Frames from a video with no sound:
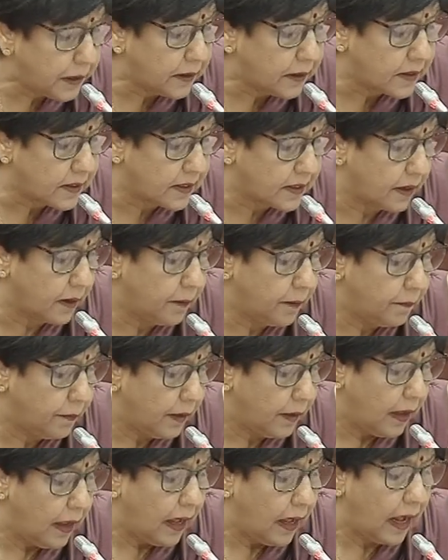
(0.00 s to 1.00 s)
Mr. Speaker,
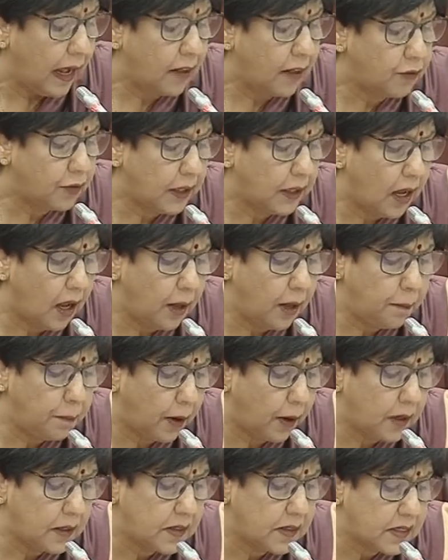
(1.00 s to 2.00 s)
sir, as
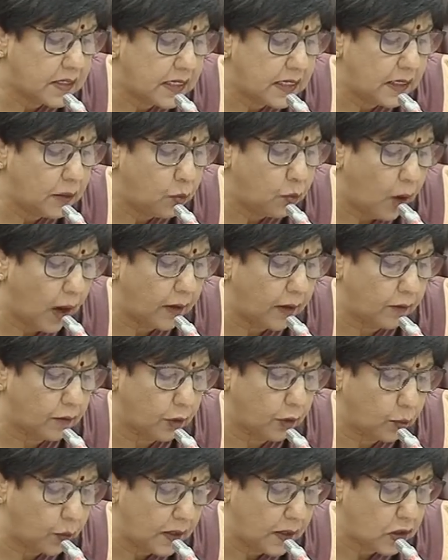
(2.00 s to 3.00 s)
regard Part
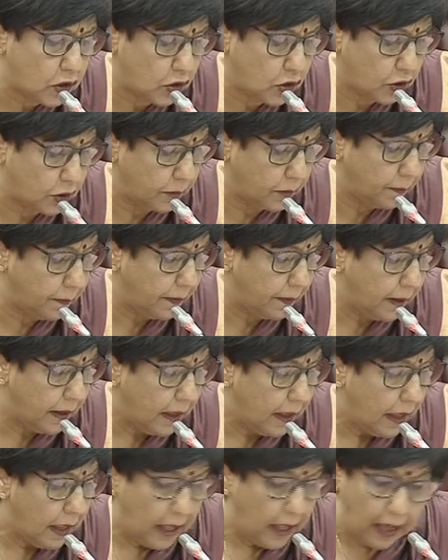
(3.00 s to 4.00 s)
C1 of the
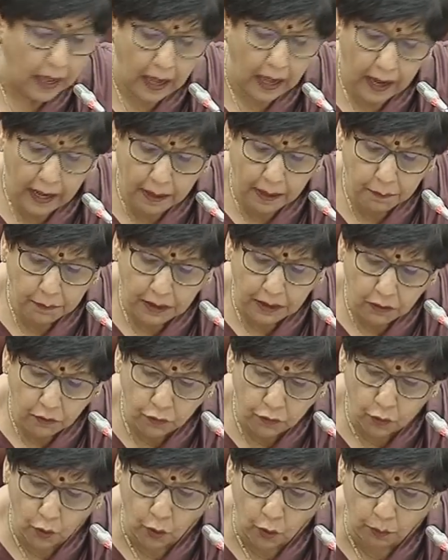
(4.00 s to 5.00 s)
question,
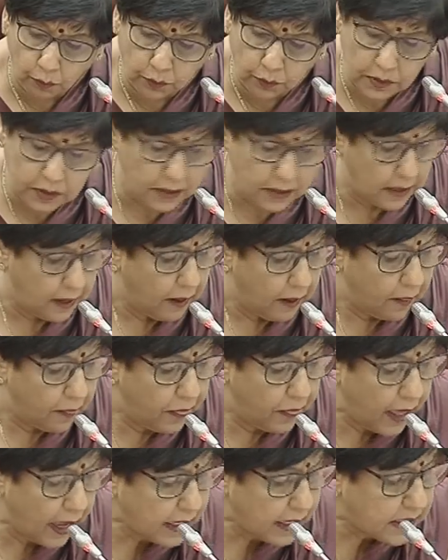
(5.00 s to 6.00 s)
I am
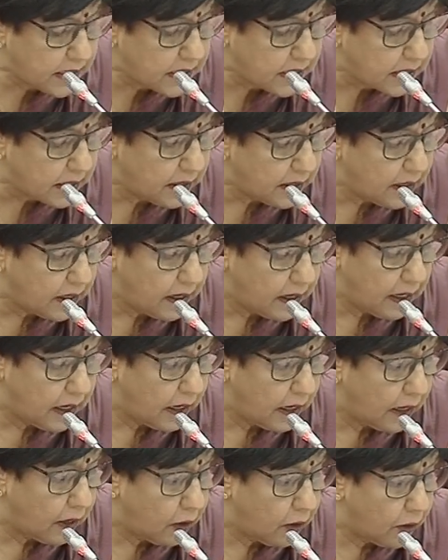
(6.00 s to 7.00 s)
informed that
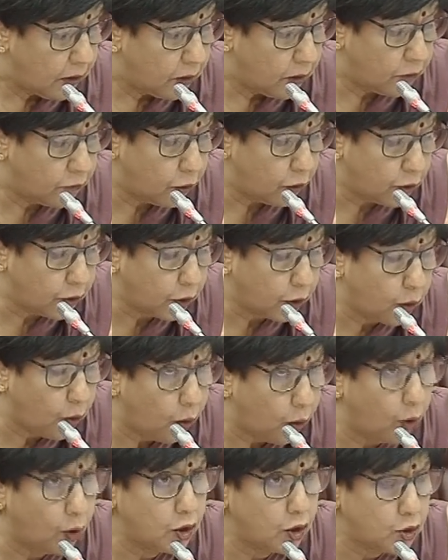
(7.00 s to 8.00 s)

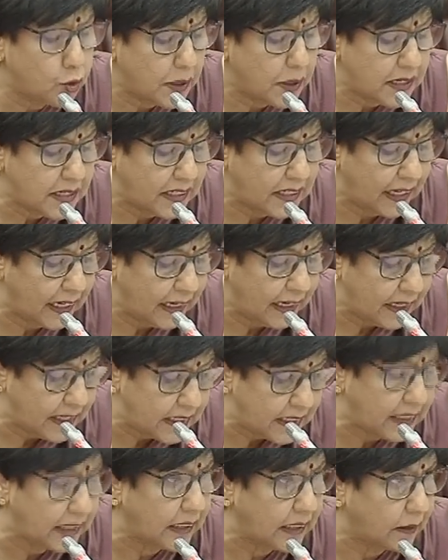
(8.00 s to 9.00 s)
for the cohort
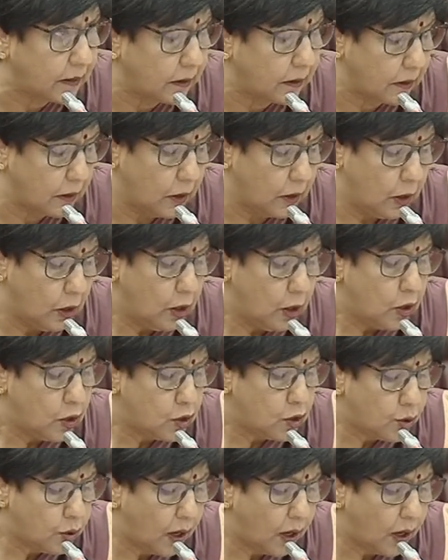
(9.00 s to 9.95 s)
2018,